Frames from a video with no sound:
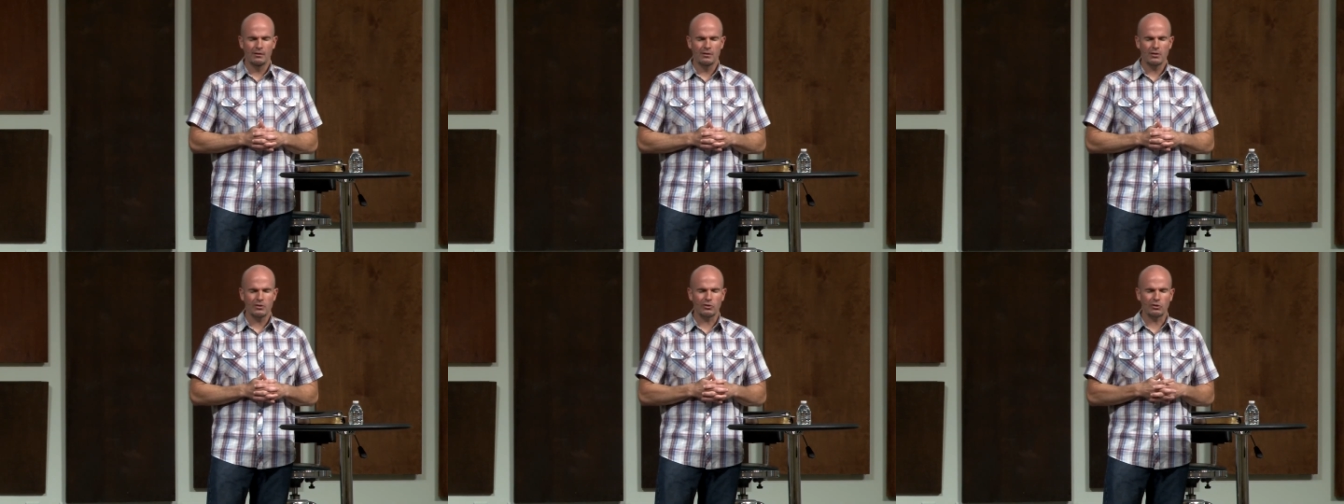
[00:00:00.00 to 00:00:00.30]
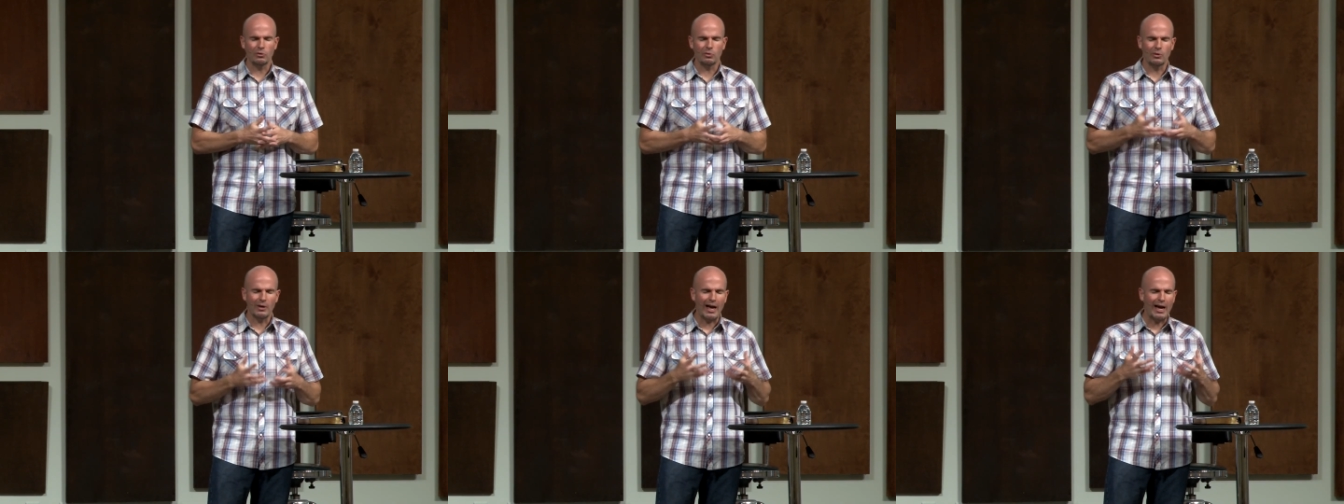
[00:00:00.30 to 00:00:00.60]

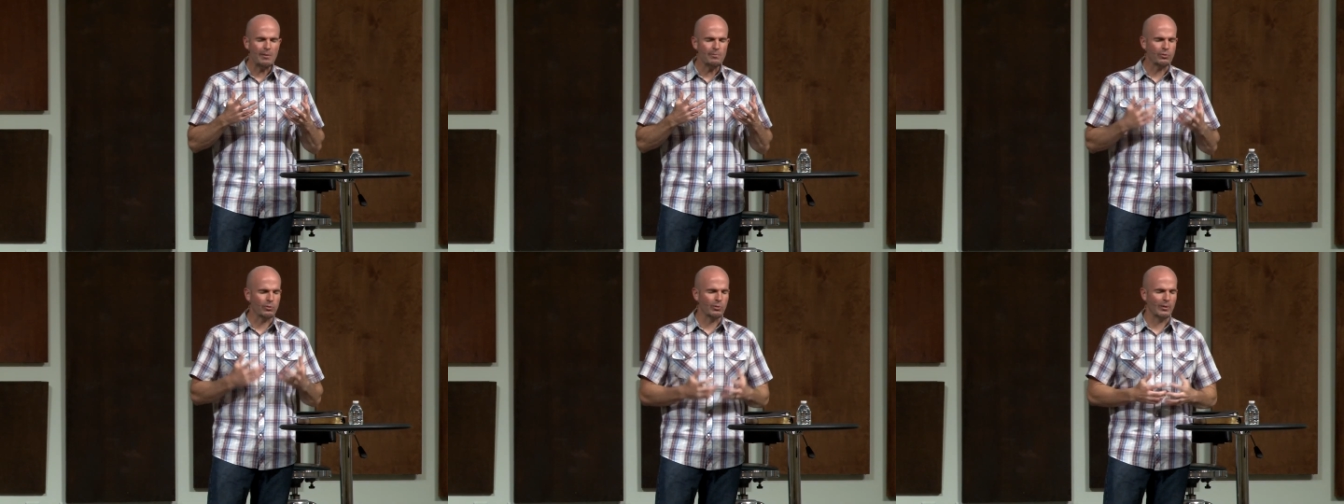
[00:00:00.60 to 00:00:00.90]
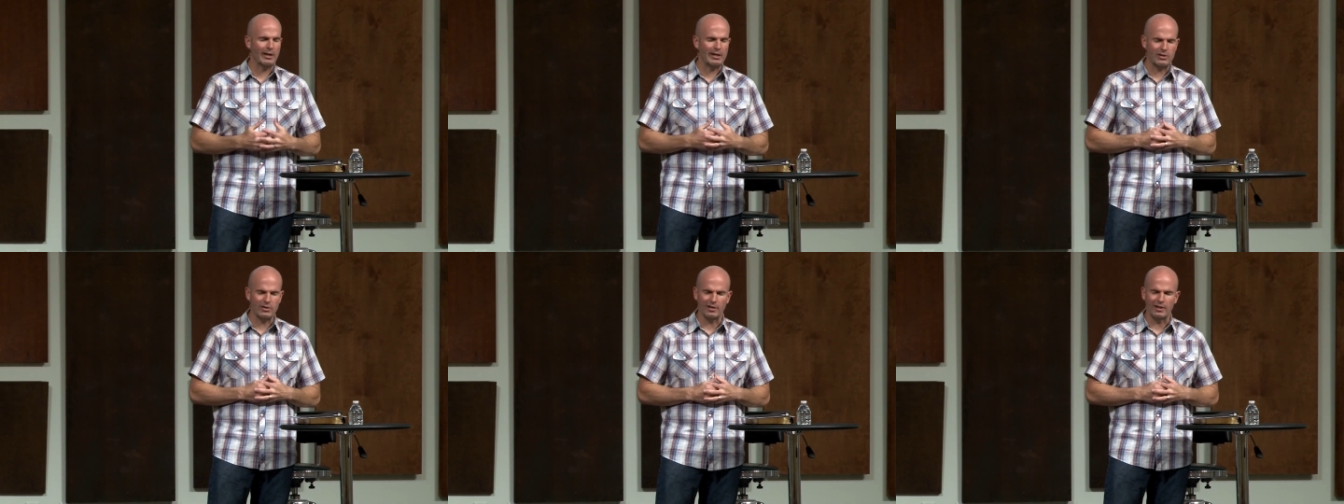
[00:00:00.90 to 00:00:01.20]
So, Lord, I
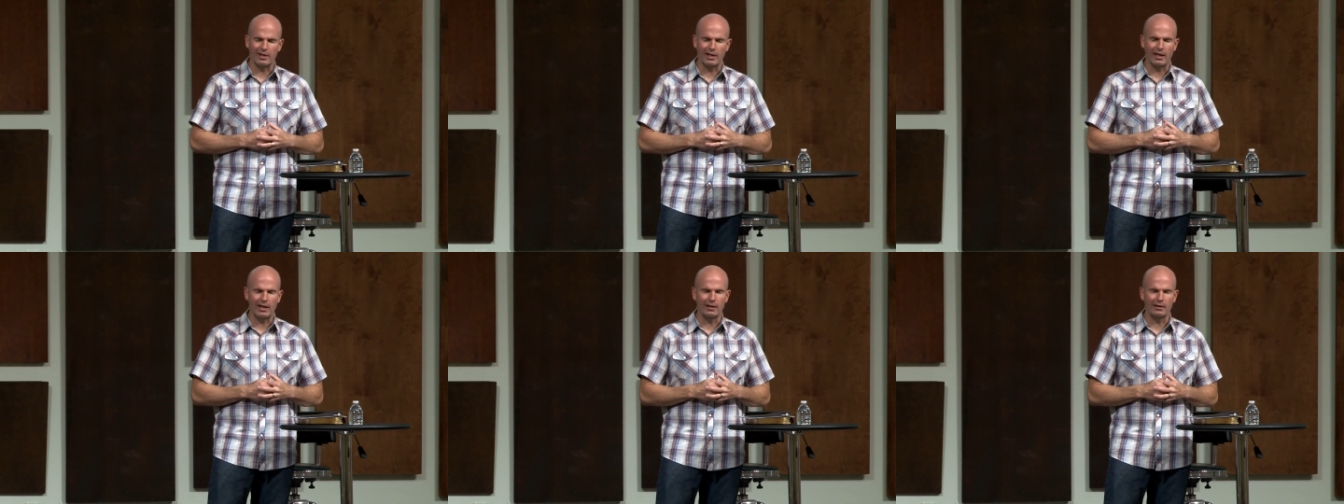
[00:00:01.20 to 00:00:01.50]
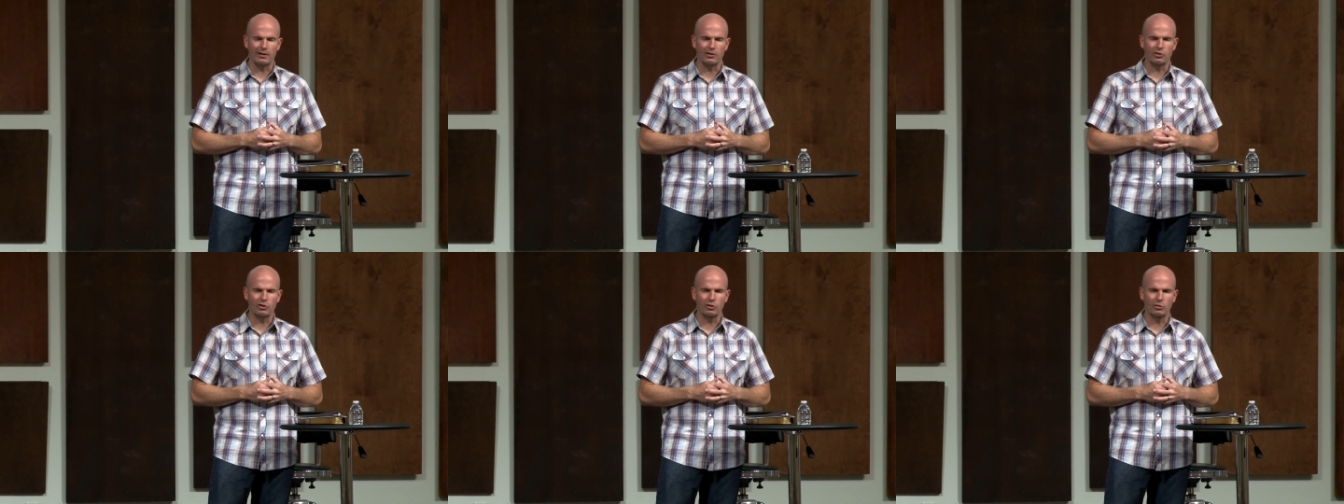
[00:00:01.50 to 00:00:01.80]
pray today
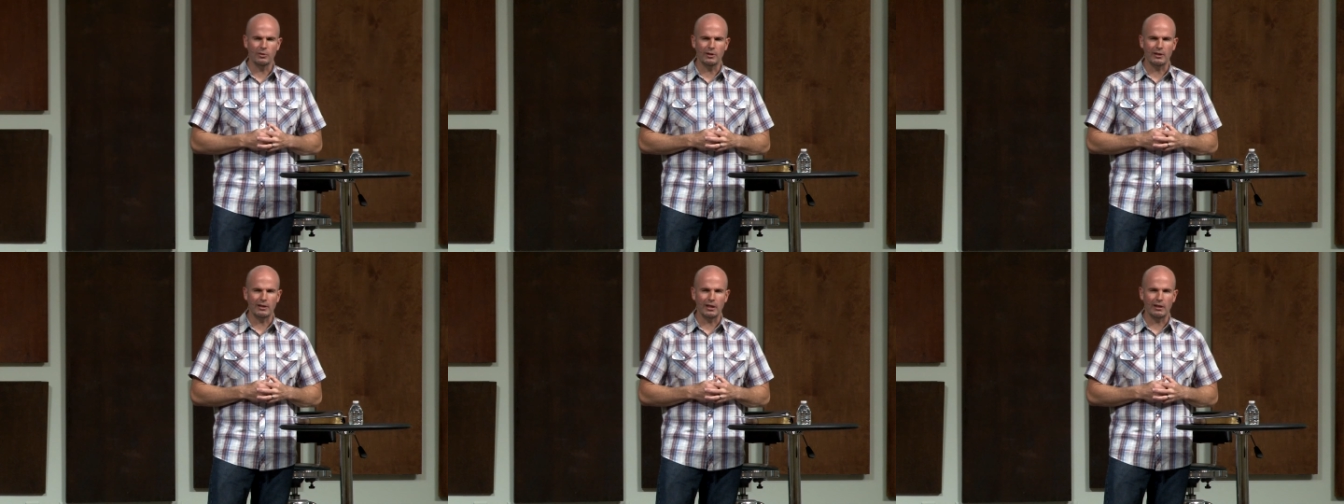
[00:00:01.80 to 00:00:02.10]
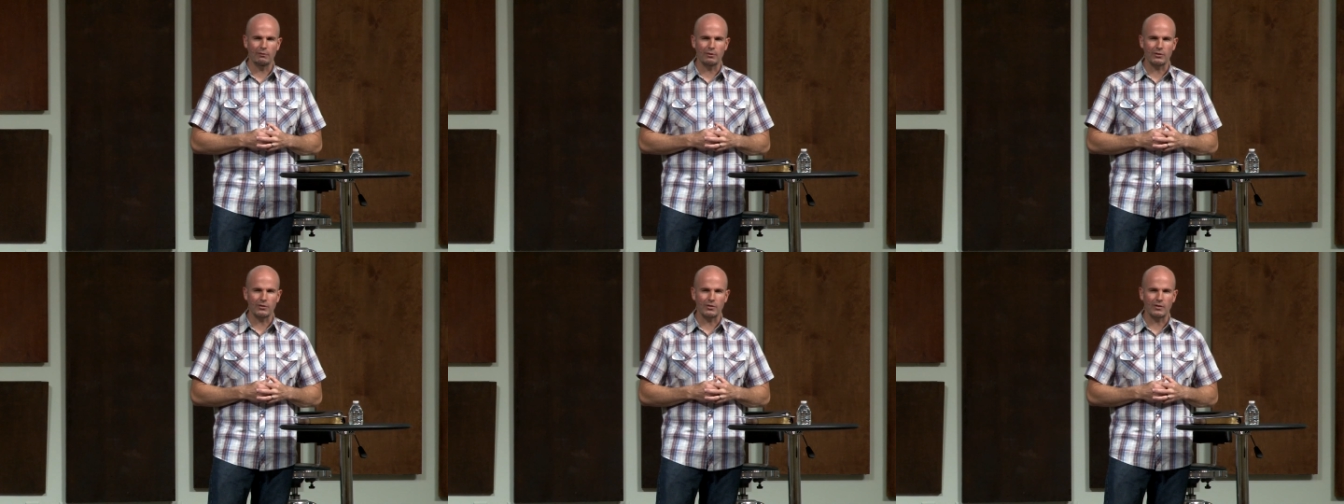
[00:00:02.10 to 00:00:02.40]
that you would
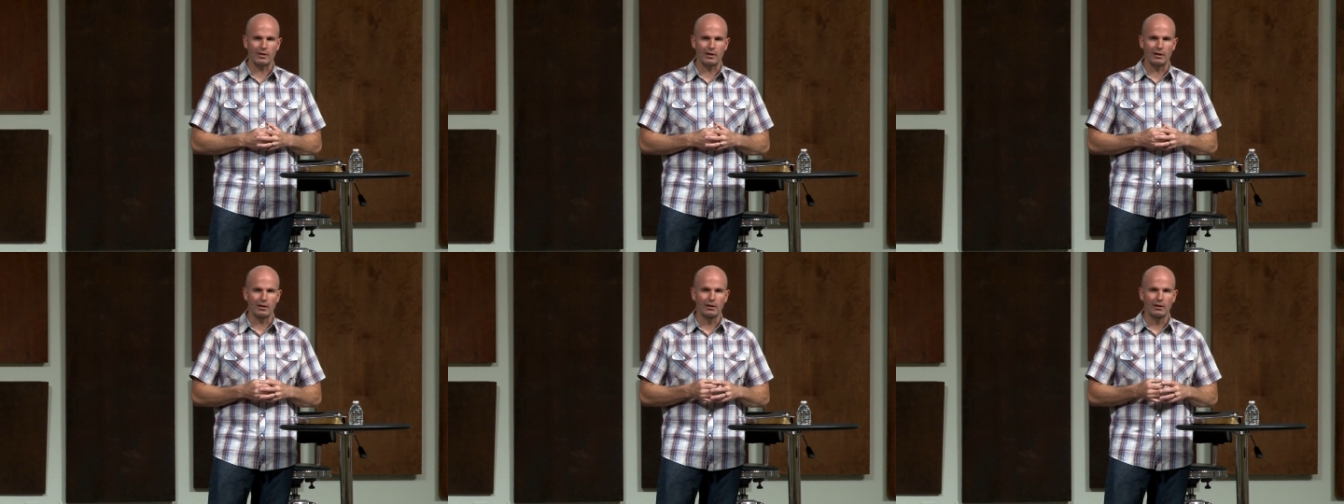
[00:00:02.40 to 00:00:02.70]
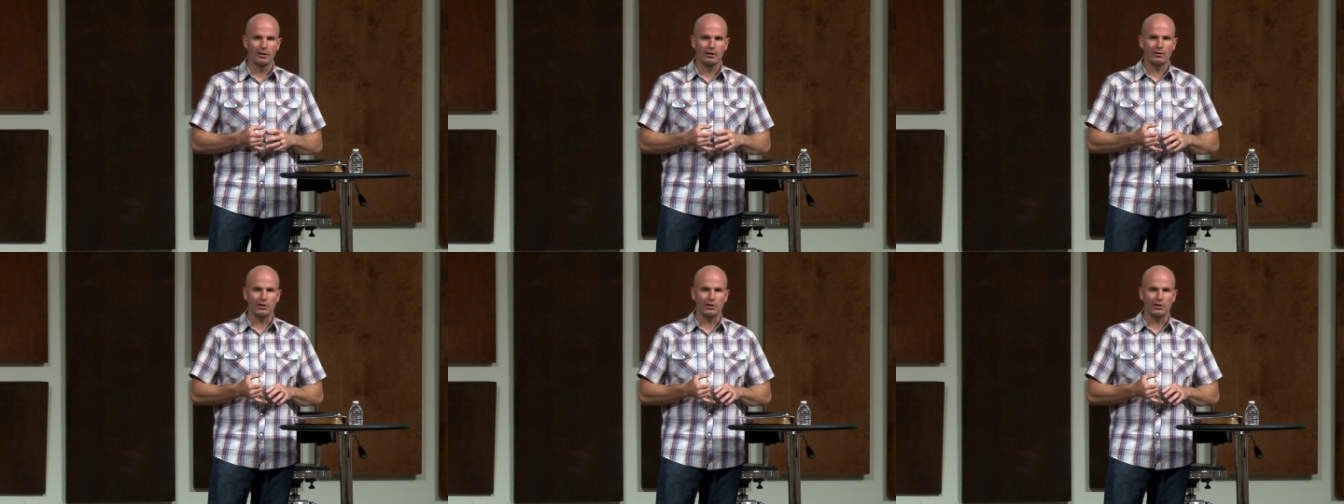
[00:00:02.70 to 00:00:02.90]
give us the,